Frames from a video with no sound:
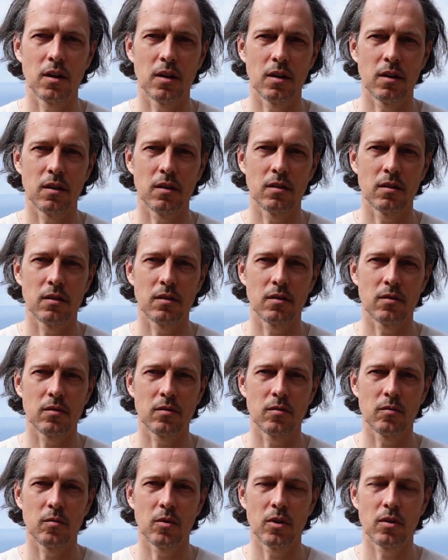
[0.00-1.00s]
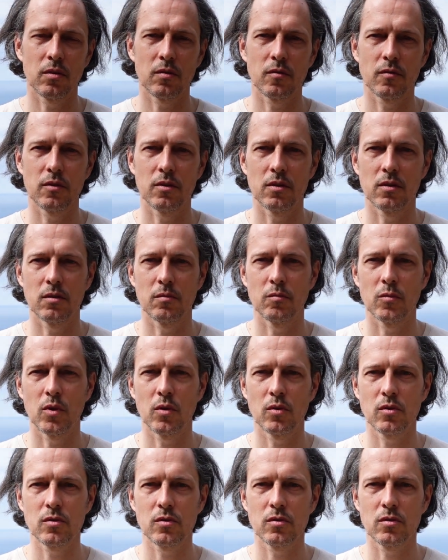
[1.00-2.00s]
And one of the
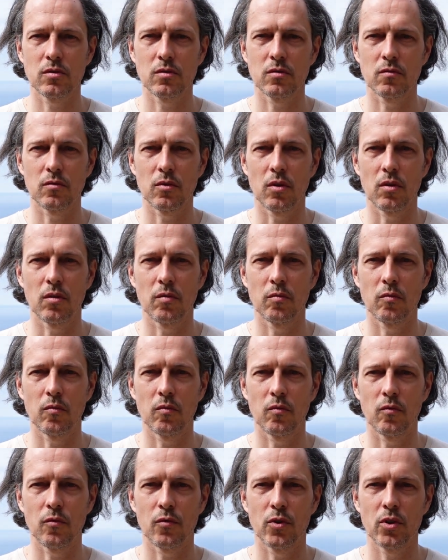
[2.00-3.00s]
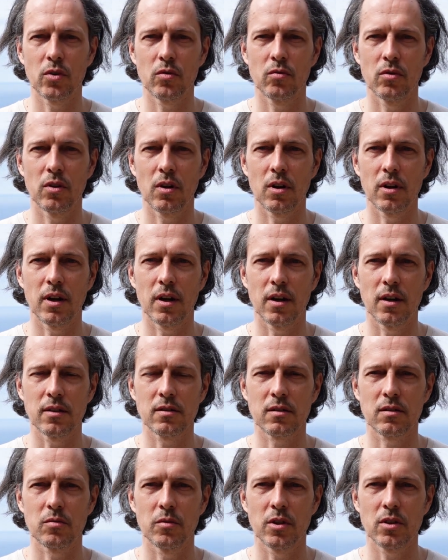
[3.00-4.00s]
most or frequently
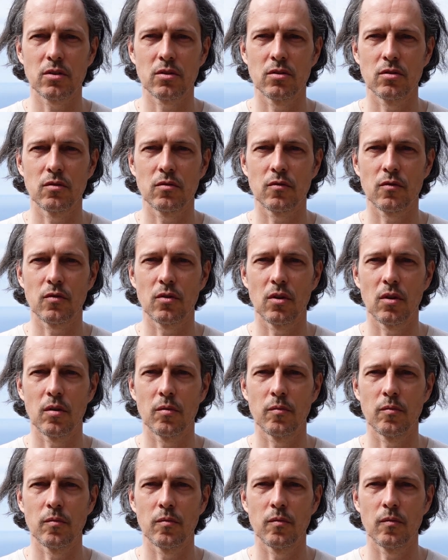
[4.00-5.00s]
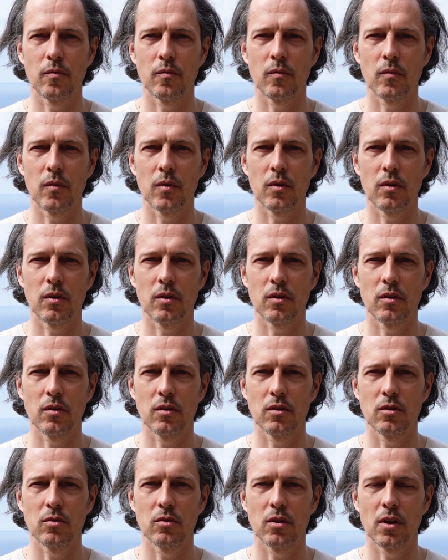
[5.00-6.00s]
asked questions from
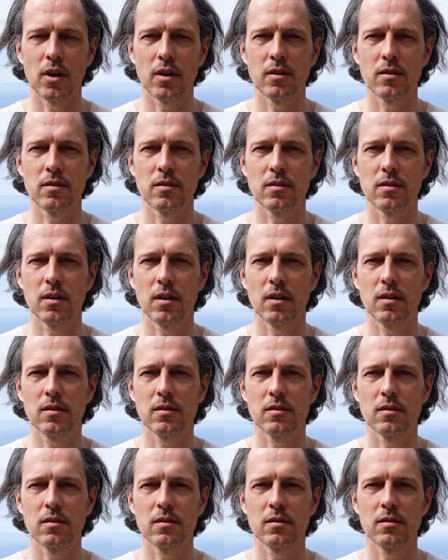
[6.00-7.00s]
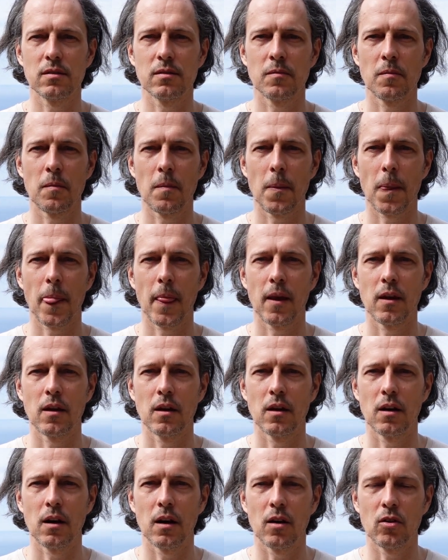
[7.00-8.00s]
the United States is
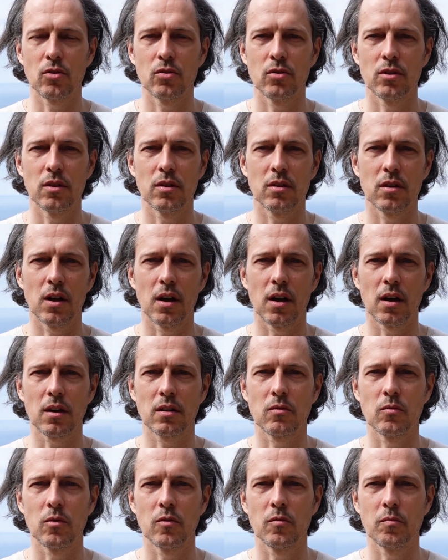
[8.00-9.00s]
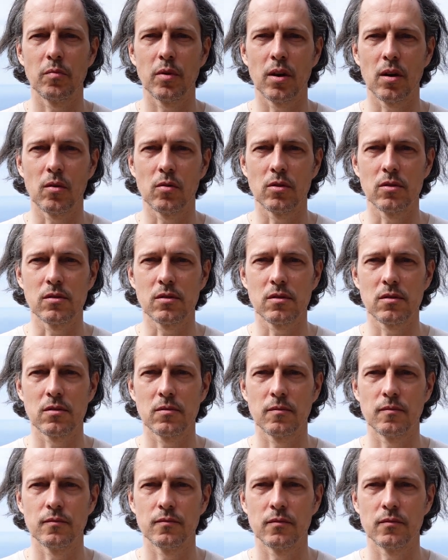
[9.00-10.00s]
how to interact with parents.